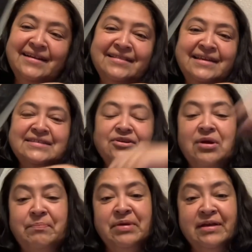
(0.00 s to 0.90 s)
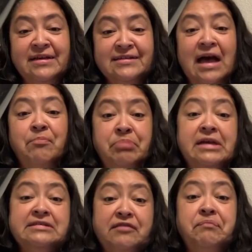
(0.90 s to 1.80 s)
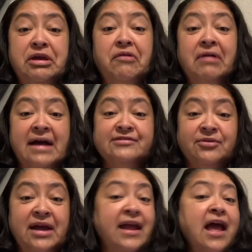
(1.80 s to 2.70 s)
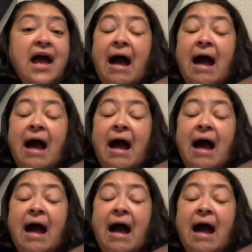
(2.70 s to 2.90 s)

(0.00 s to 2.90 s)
these are a piece of POS, okay?